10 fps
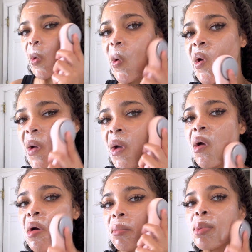I'm cleaning
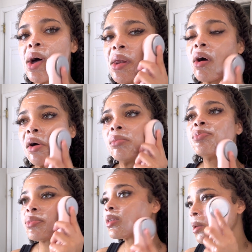my skin thoroughly.
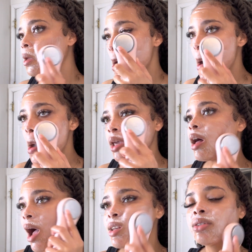But you
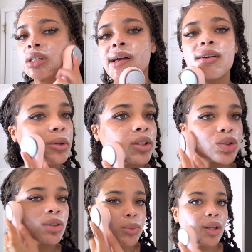guys are probably
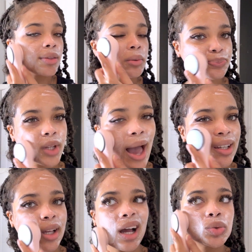wondering, okay,
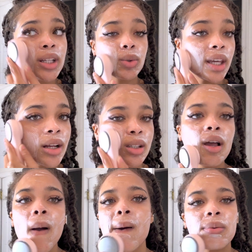how did you
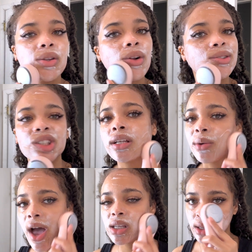find the
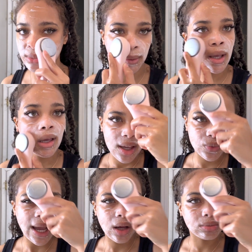right skincare
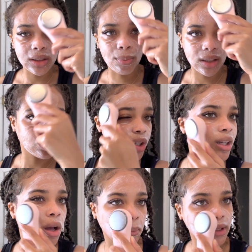products?
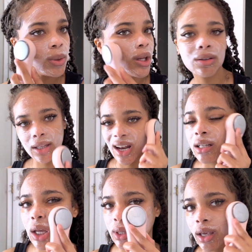So the first
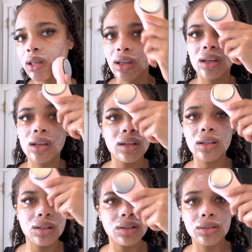step is
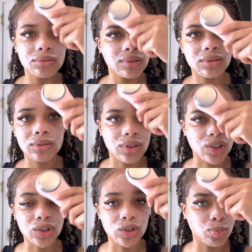identifying
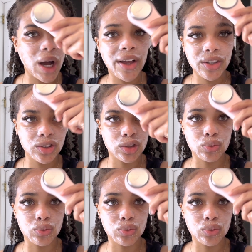your skin type.